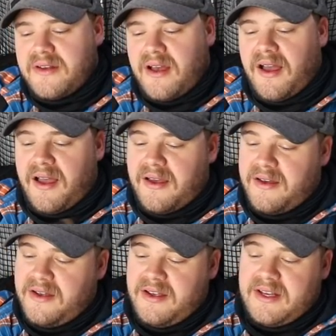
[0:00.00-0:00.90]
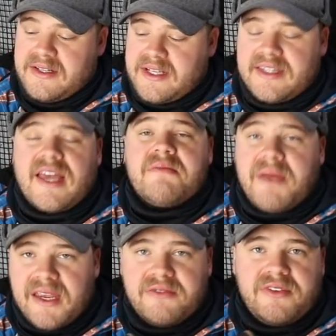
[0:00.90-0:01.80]
And it's got that
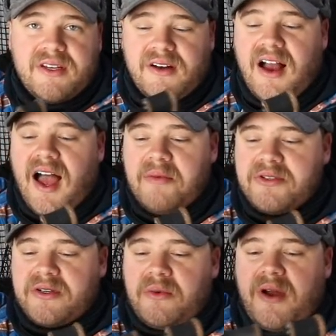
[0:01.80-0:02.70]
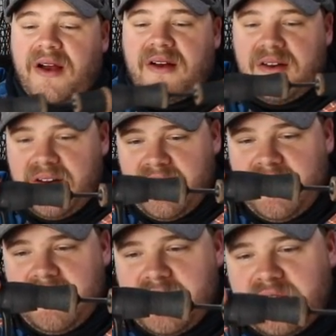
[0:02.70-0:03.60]
Baitfeeder option where
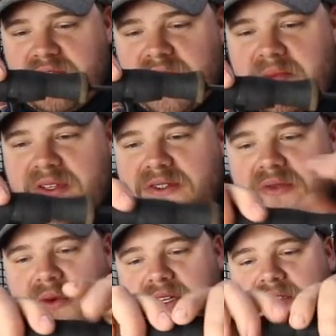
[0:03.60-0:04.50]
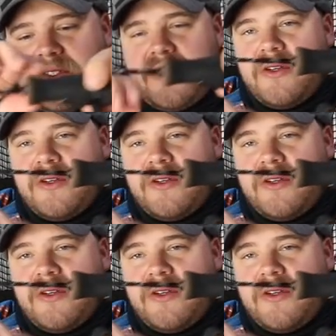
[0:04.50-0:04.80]
you flip this switch,